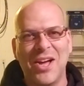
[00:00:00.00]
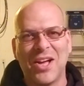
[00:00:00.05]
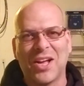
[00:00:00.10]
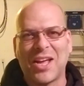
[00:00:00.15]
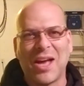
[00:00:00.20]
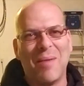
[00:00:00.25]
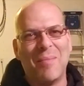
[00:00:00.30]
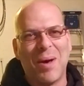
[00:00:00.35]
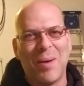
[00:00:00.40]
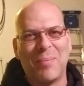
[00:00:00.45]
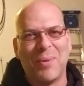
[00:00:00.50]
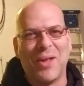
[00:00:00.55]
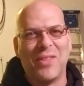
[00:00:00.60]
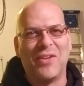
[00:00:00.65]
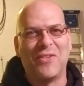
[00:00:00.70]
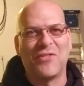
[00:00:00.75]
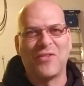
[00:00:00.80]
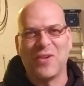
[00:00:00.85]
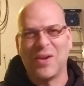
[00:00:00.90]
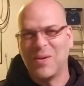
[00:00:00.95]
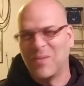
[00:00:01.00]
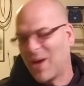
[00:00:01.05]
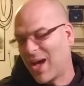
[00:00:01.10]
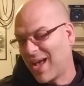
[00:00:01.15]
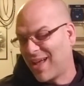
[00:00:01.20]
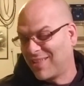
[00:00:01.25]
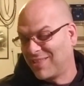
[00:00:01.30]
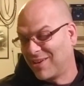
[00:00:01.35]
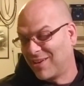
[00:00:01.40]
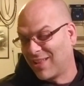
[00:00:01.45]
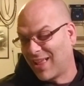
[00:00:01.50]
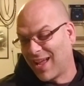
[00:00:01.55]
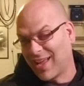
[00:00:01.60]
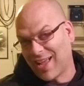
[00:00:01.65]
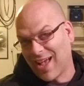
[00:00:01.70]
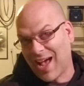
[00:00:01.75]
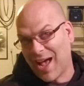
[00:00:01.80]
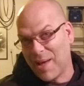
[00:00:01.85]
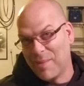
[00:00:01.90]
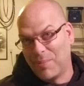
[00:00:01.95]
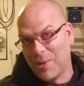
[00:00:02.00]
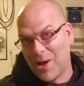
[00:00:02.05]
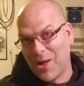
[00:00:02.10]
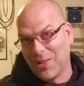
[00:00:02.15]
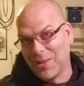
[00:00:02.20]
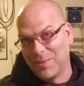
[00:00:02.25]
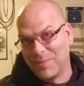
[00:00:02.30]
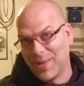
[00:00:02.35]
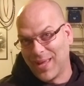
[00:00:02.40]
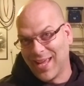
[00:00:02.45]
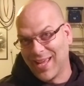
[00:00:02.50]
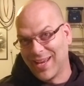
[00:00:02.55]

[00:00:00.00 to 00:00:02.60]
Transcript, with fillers: come up on the freeway and they're like eyeballing me,